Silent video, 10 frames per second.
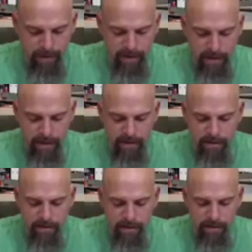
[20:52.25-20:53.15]
the
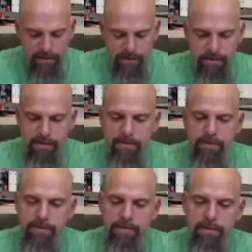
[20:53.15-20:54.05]
induction
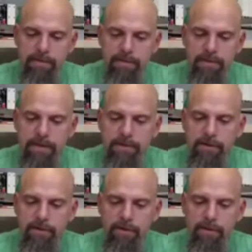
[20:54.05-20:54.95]

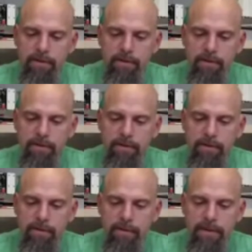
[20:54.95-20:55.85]
sensor
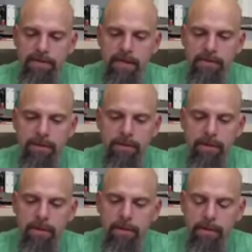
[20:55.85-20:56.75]
extension.
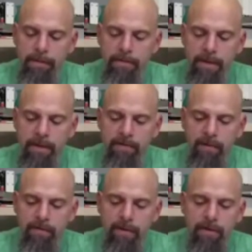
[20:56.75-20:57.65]
So
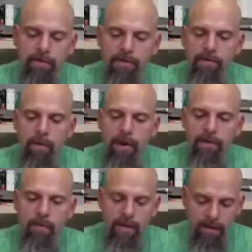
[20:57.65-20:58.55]
if you use this wire
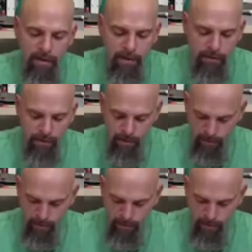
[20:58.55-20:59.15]
that we include,